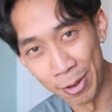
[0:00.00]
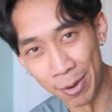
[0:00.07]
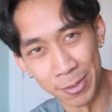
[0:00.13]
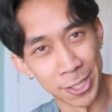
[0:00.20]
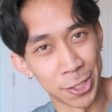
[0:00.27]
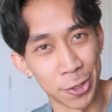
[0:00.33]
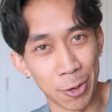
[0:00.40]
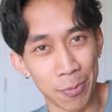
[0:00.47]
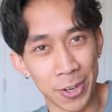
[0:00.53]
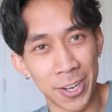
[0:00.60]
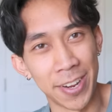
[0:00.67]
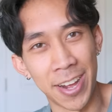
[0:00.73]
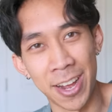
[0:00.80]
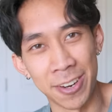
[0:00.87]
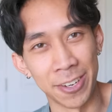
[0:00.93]
I'm just tripping.
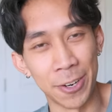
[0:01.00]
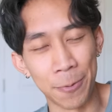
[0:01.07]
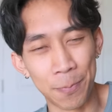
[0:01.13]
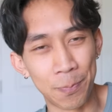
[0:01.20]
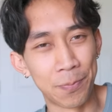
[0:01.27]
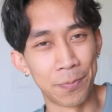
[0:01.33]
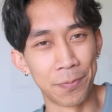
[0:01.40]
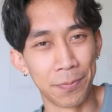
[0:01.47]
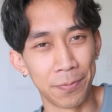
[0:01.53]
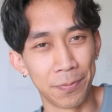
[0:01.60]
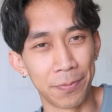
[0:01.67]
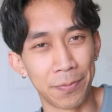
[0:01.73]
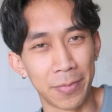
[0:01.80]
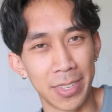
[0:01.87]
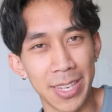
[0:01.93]
I don't know.
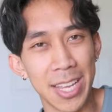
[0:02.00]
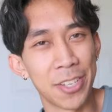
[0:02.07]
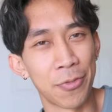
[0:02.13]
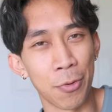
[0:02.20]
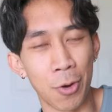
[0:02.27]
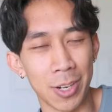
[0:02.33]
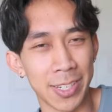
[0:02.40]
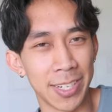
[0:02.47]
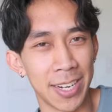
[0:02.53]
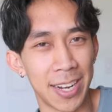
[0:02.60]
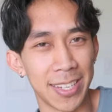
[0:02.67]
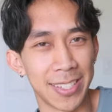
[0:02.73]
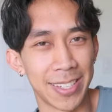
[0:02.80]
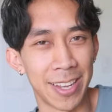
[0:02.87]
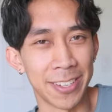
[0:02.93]
Thanks for watching,
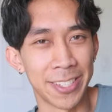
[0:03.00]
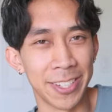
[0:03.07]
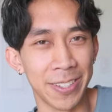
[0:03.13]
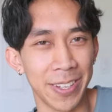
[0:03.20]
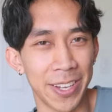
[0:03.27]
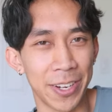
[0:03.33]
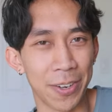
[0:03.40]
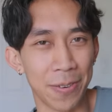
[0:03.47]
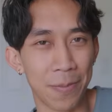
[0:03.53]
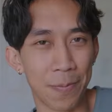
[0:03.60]
guys. I'll see you later.